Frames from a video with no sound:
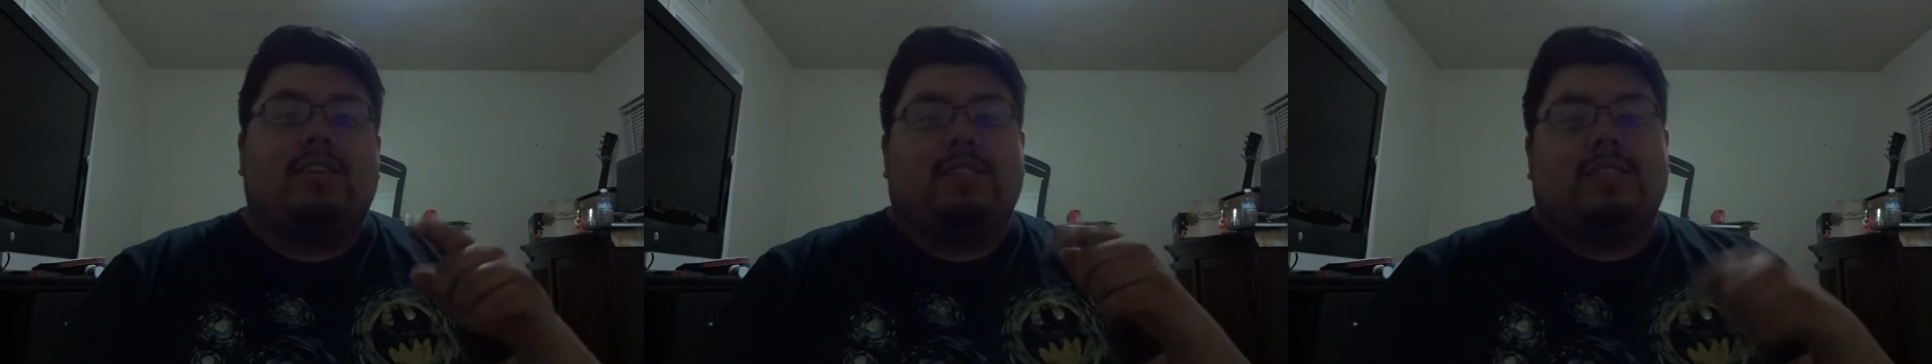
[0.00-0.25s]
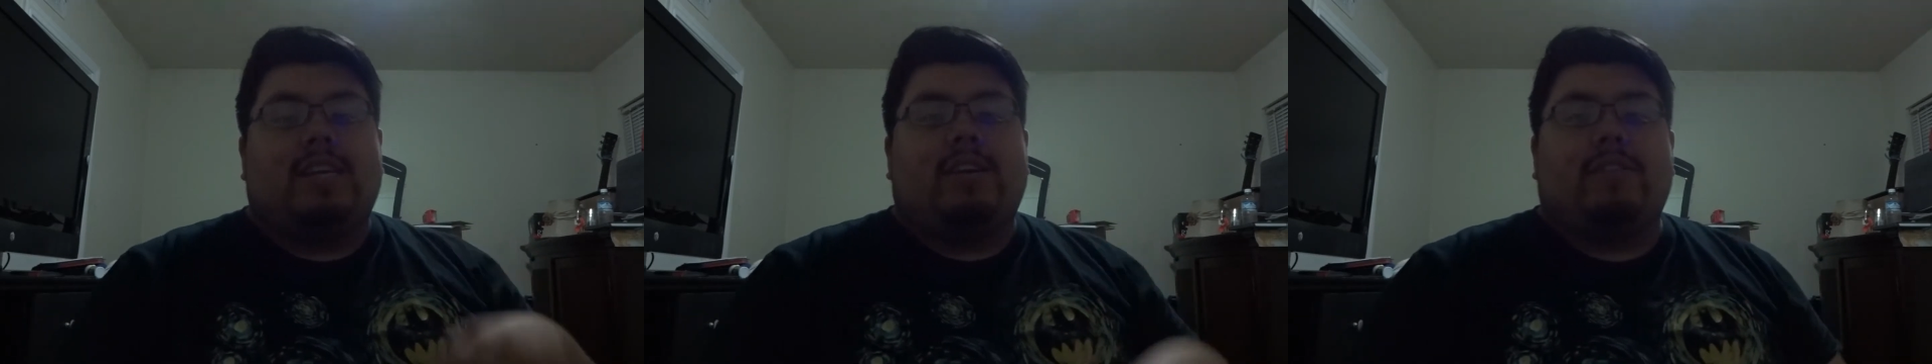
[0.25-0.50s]

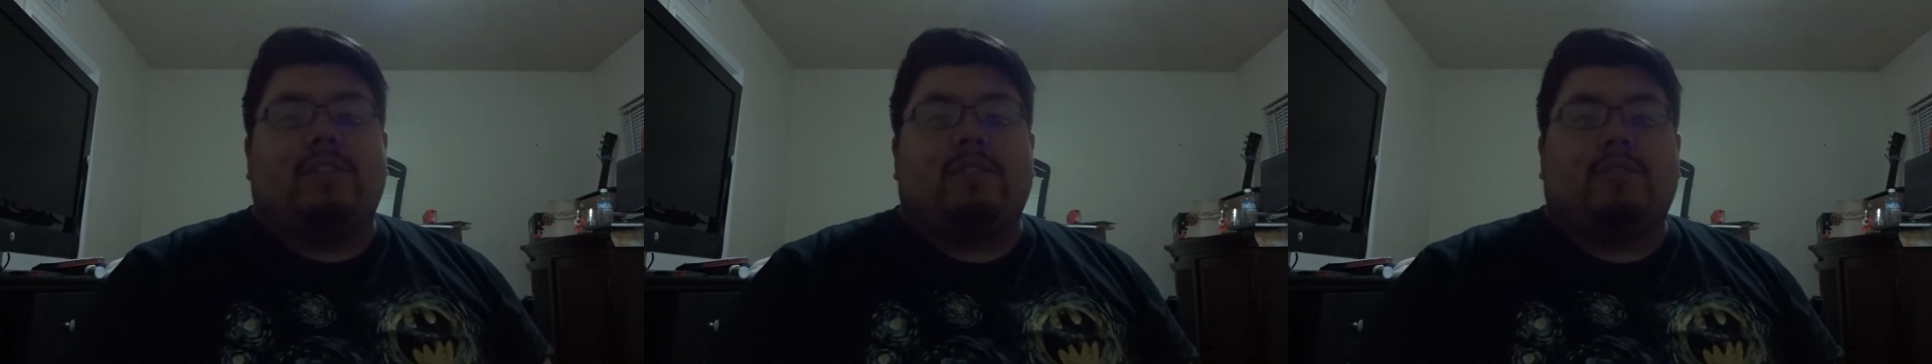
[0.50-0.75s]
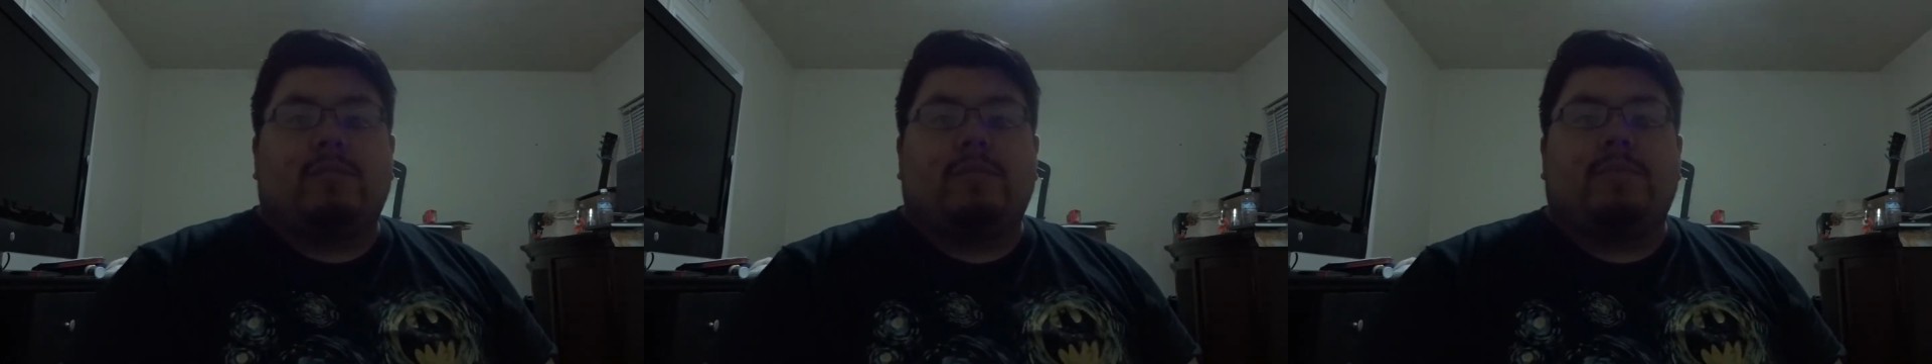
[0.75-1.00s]
down in the
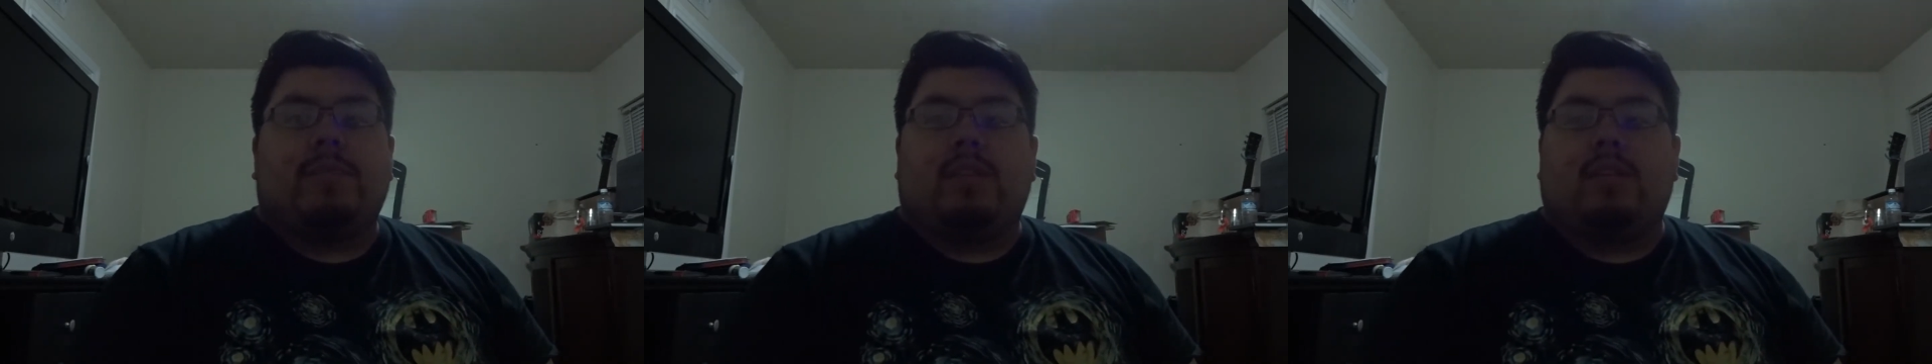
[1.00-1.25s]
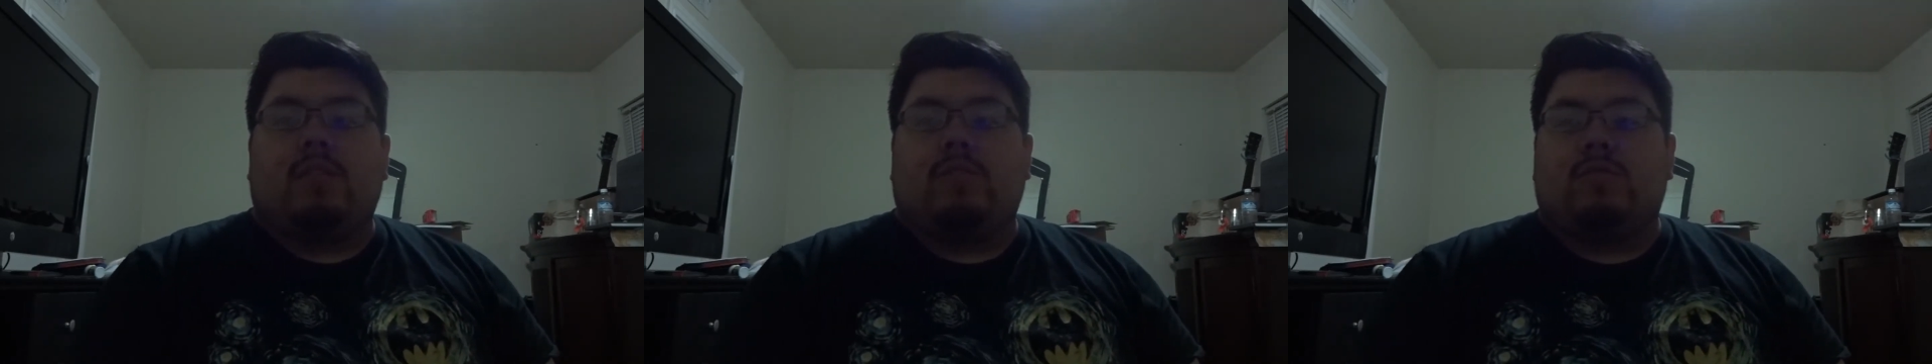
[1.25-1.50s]
description
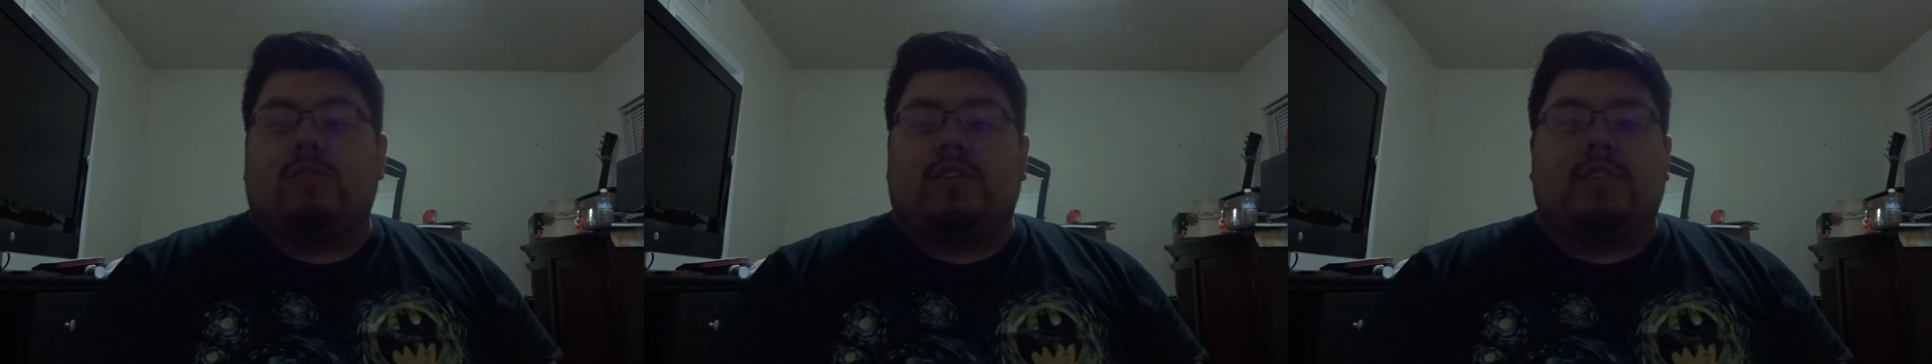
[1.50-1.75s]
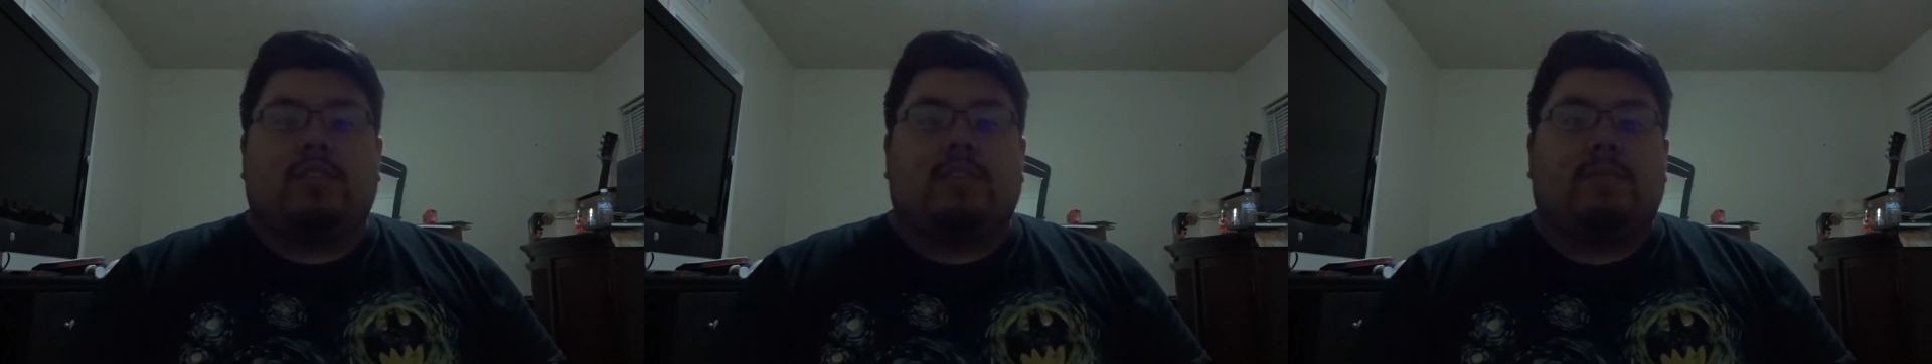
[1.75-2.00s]
below so you
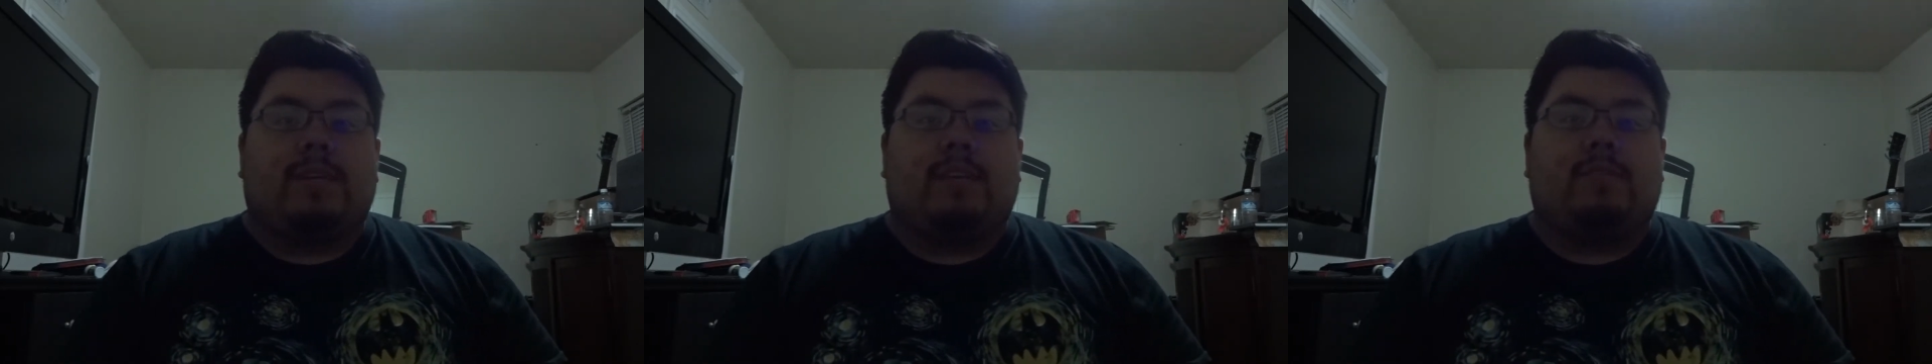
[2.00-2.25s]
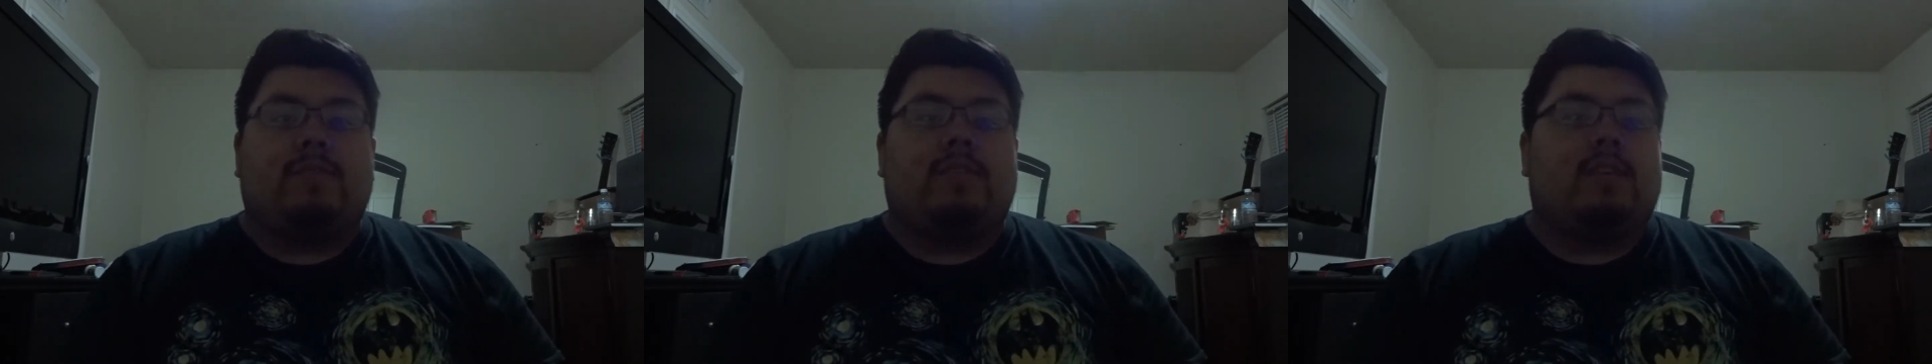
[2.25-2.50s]
can check them
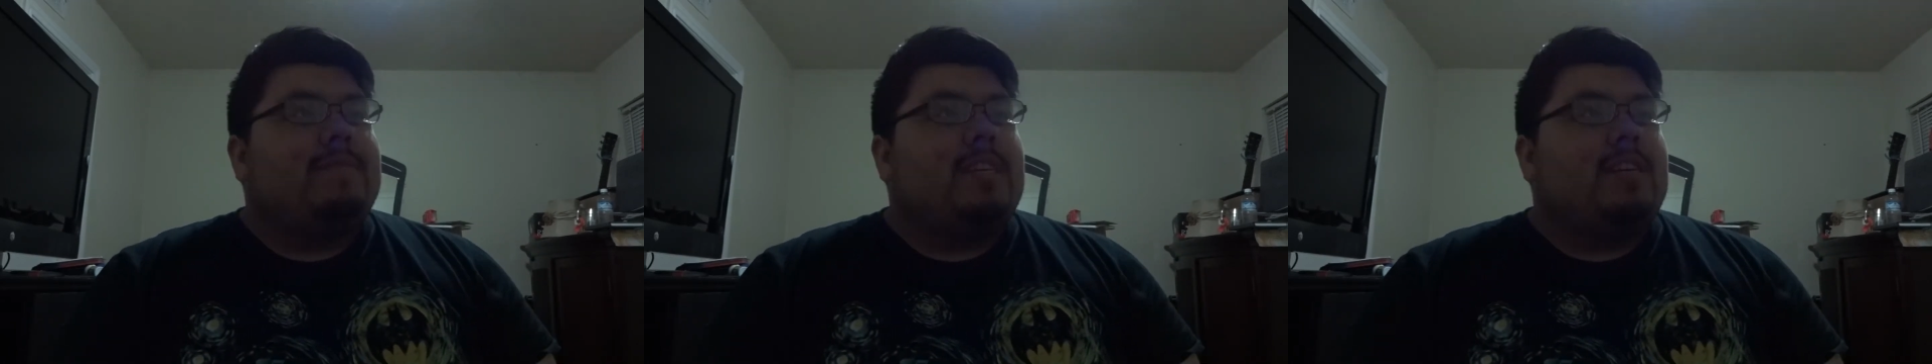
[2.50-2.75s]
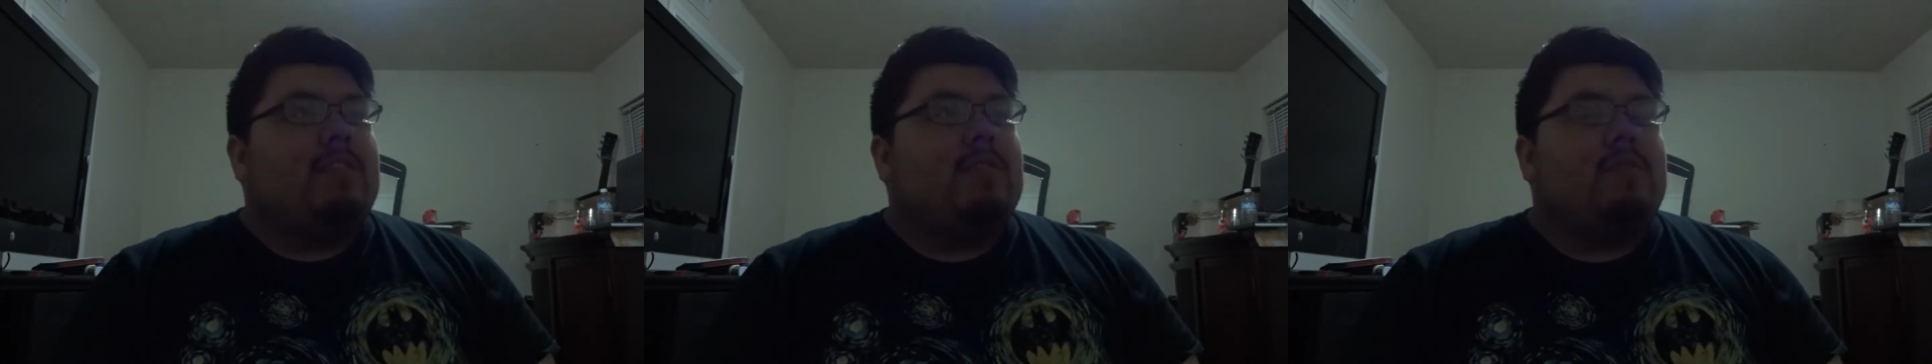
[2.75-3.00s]
out. Yeah,
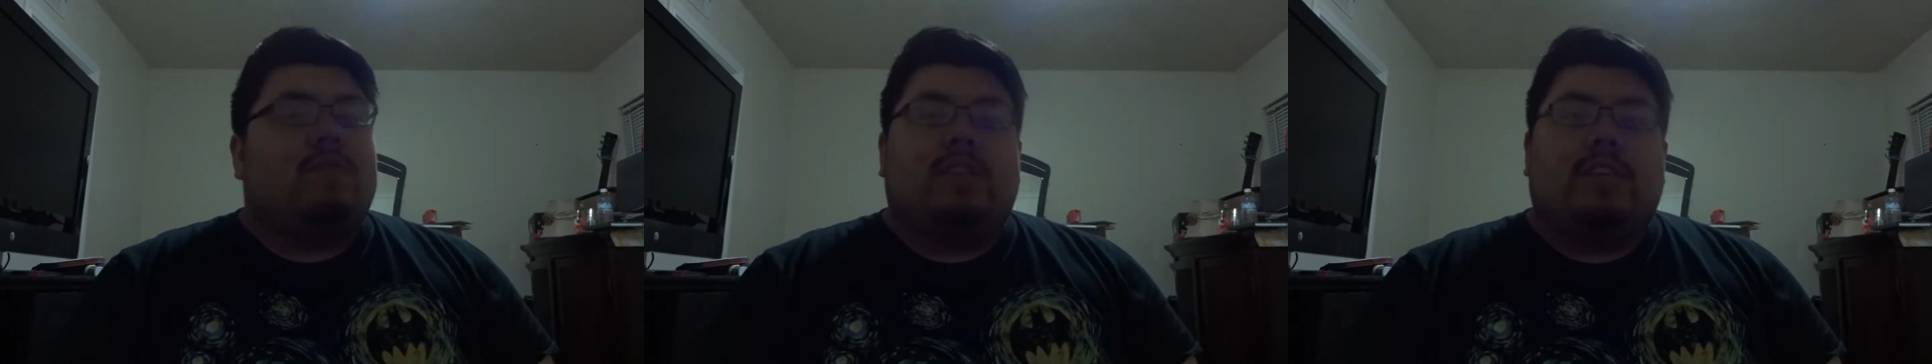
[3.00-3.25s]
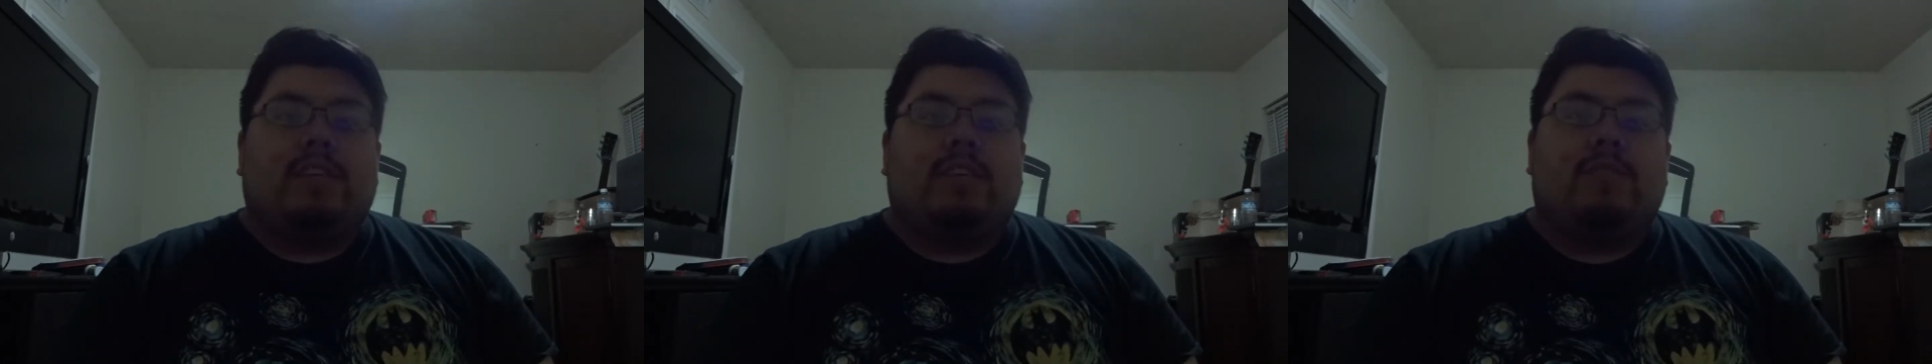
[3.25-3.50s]

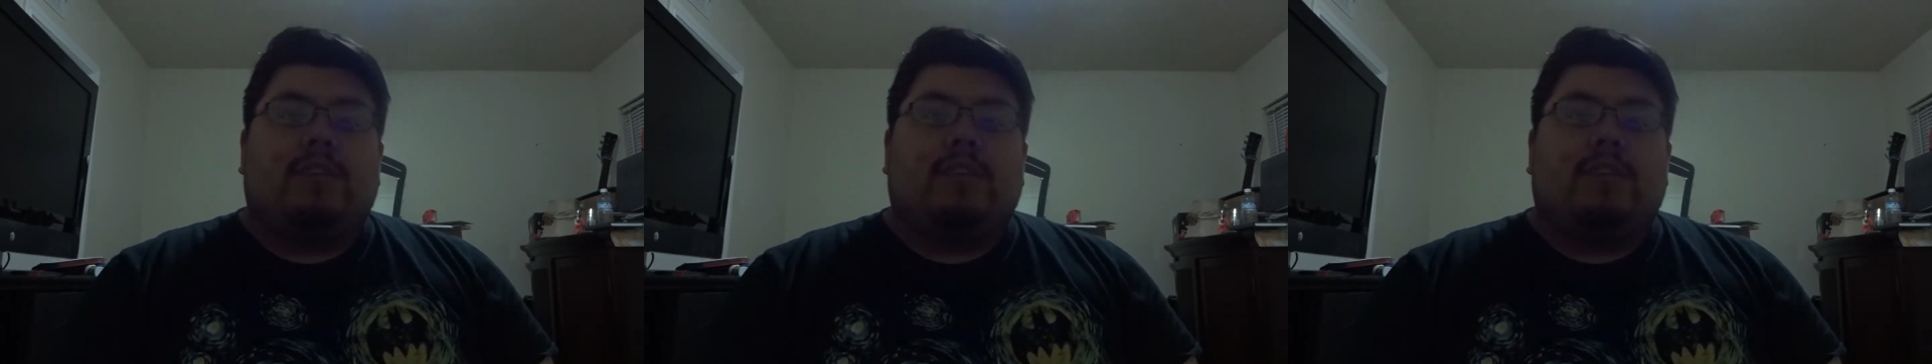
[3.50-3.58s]
hopefully you